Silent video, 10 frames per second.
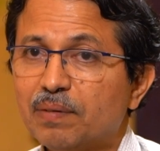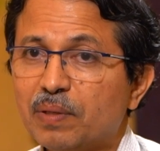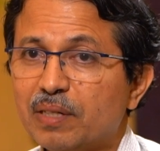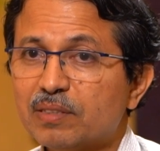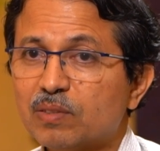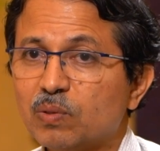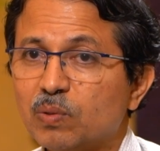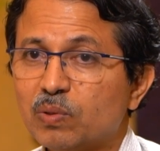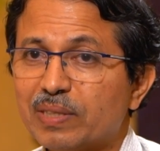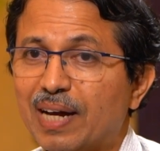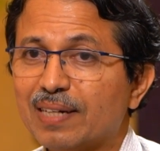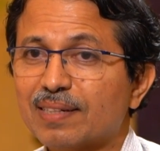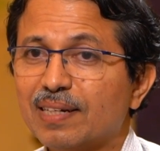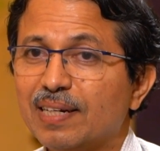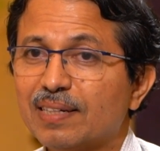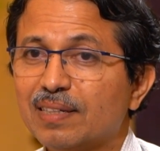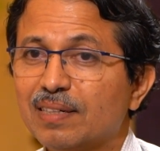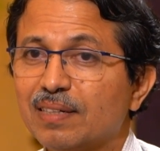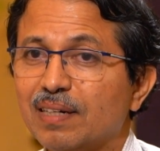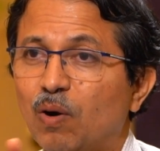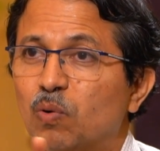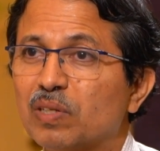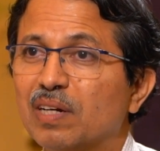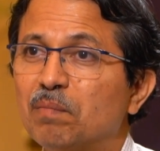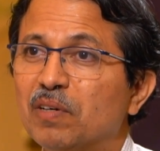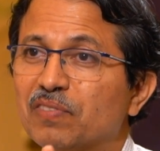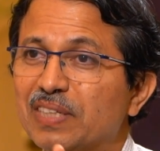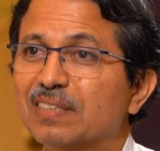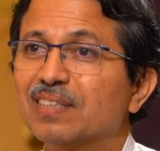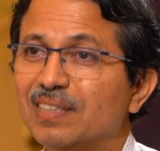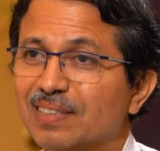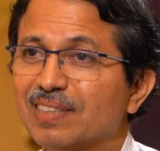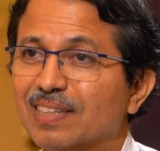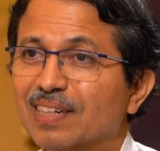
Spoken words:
was to translate the outcome of research